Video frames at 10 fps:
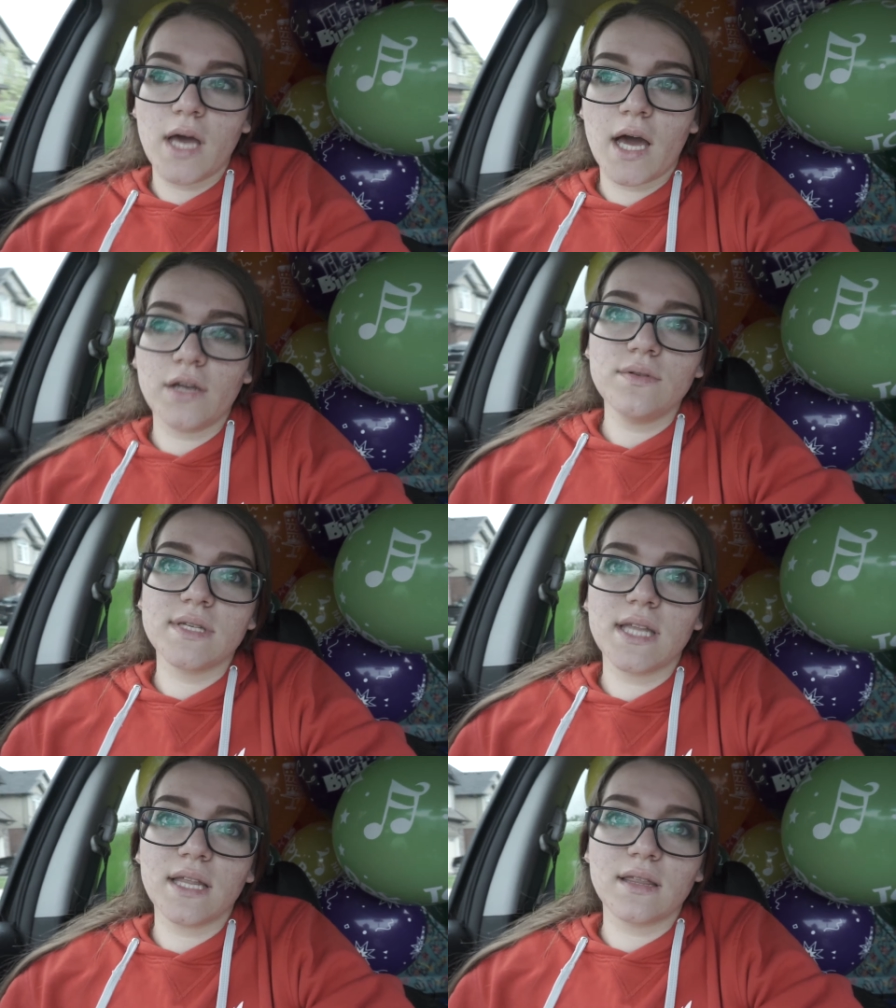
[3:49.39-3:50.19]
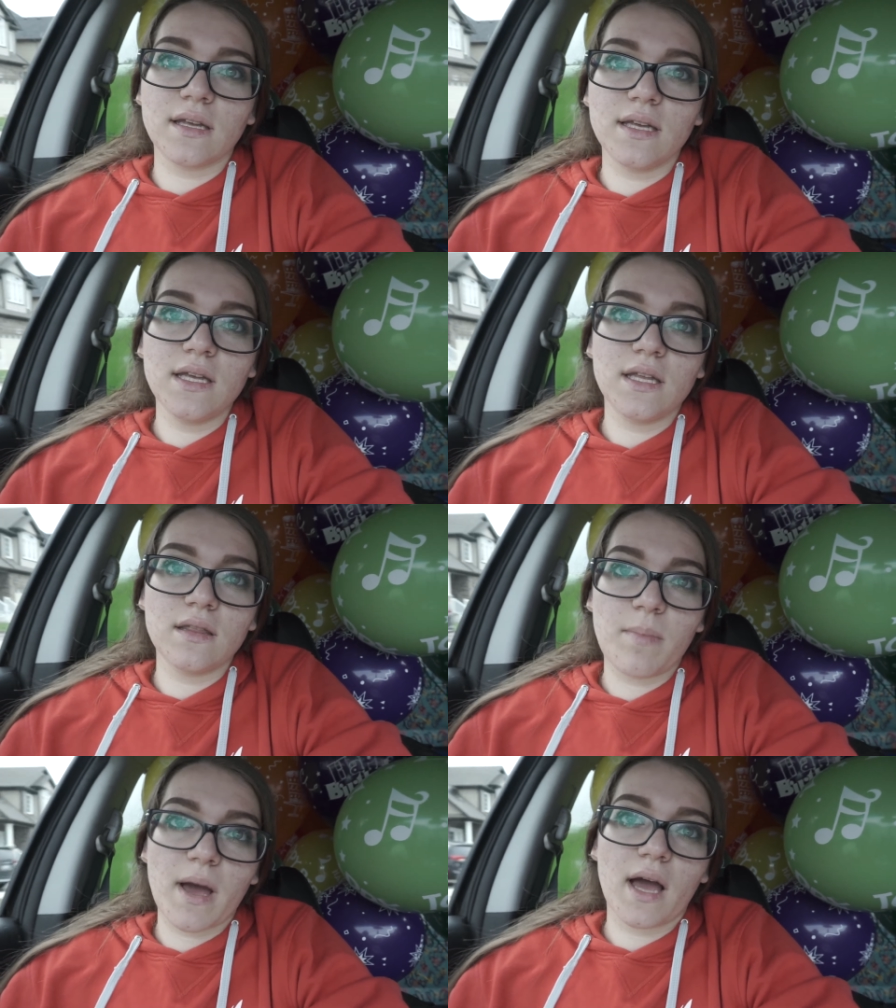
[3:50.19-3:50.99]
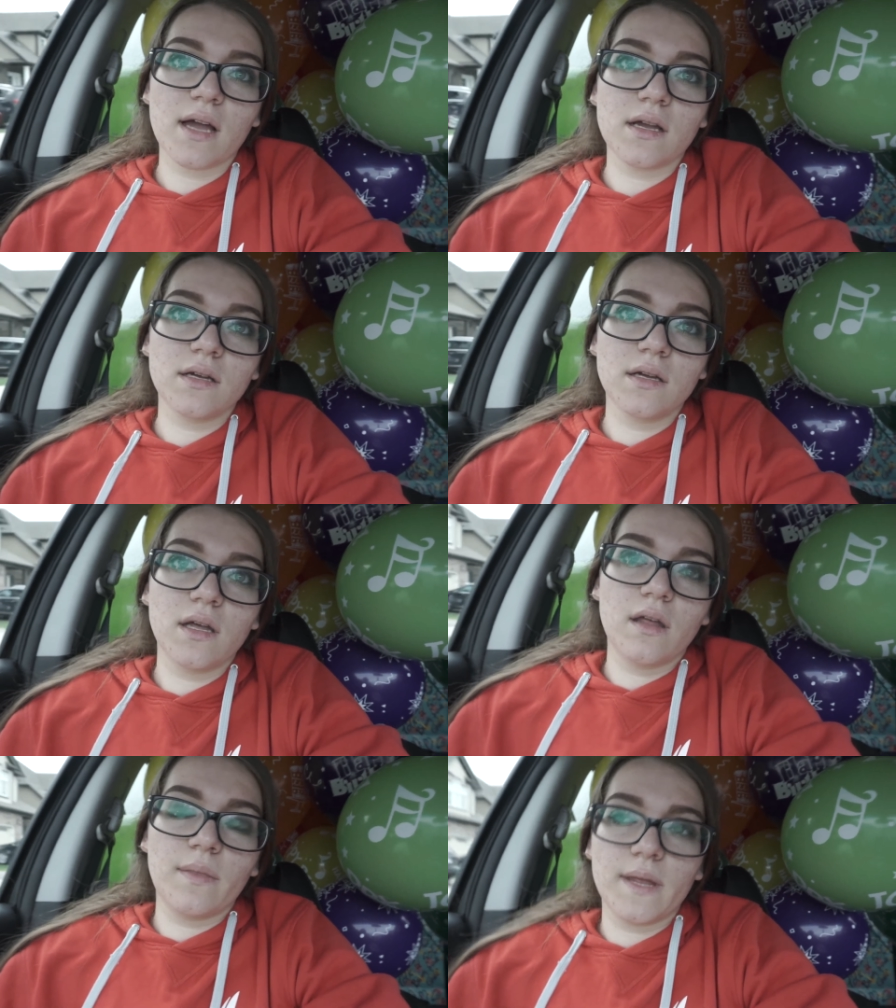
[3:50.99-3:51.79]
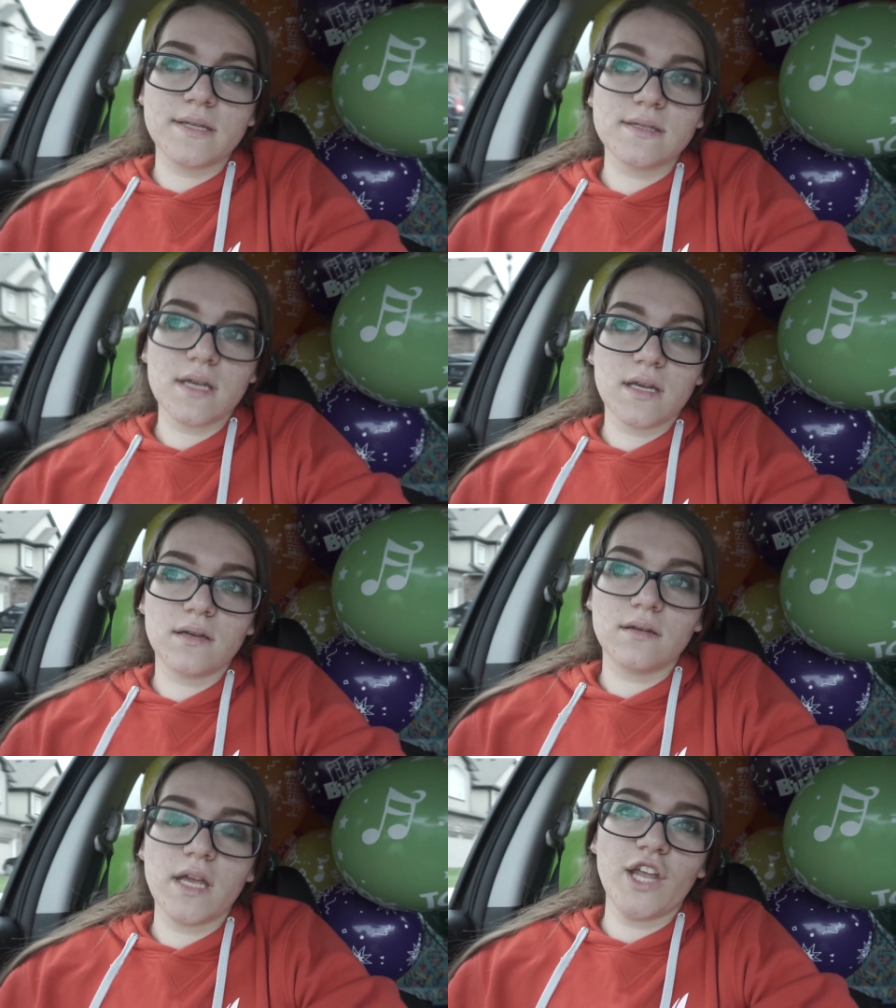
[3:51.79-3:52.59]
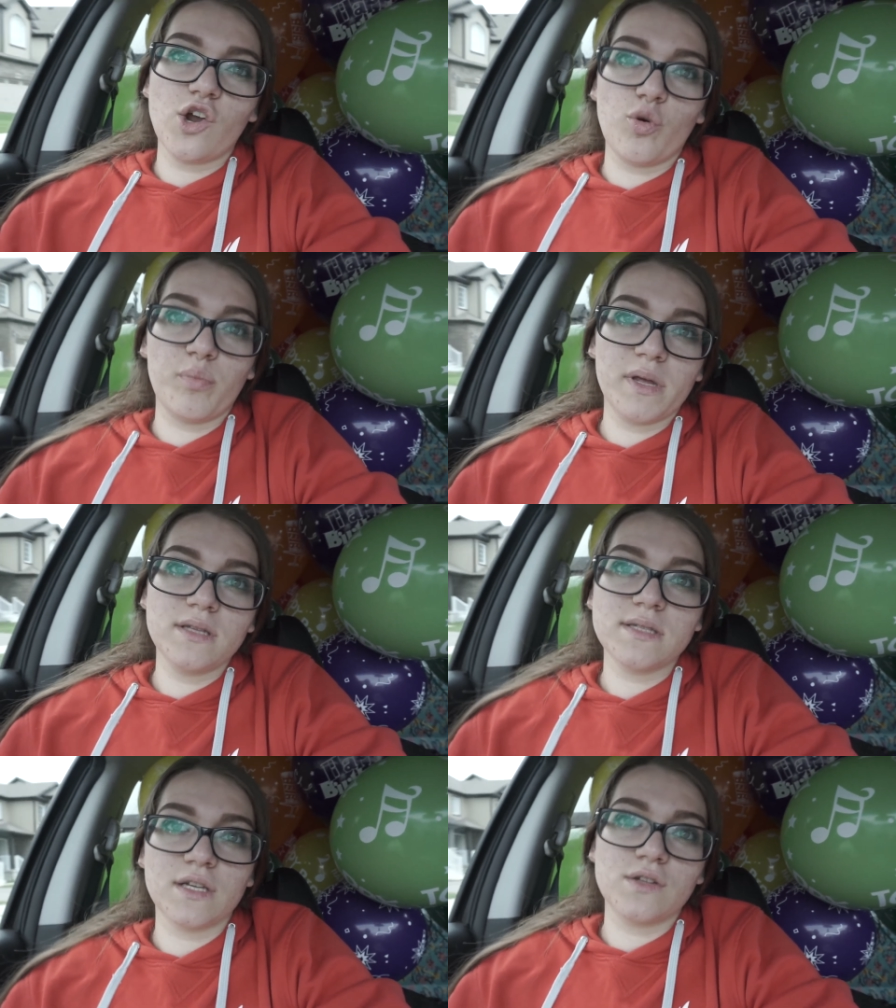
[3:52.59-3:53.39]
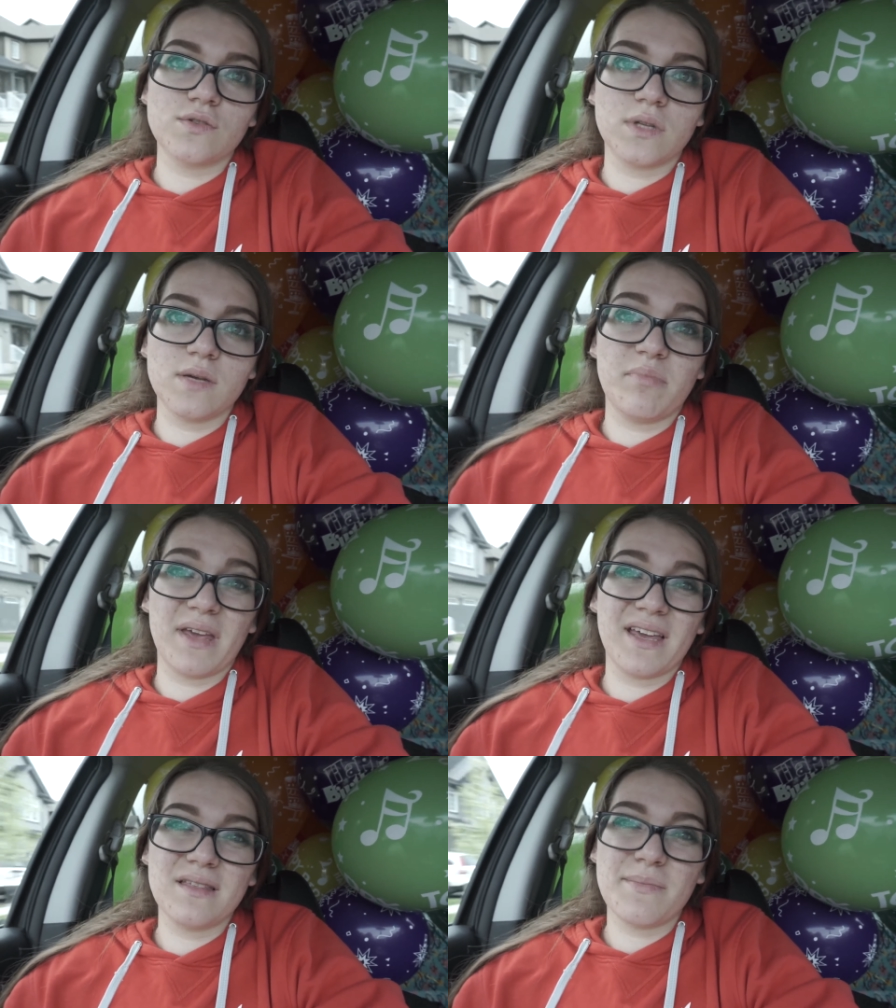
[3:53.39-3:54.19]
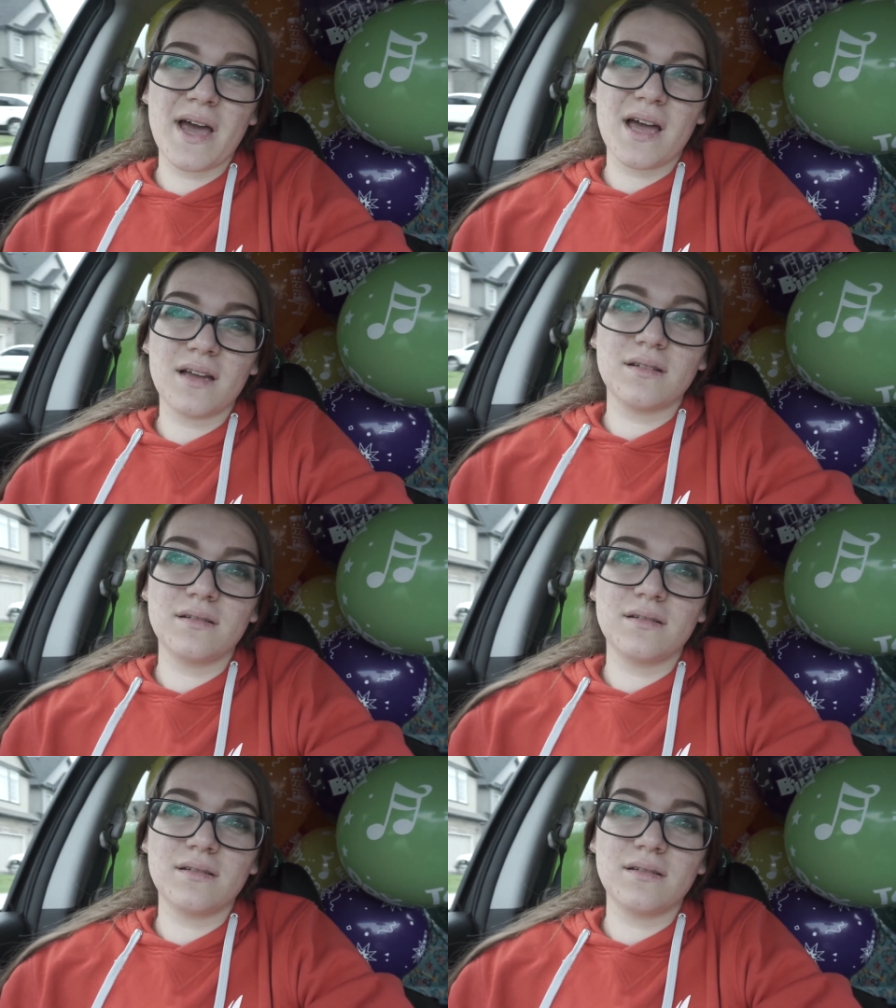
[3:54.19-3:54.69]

How do you say that? thingy in the back. That's like, it opens and it's really big in the back.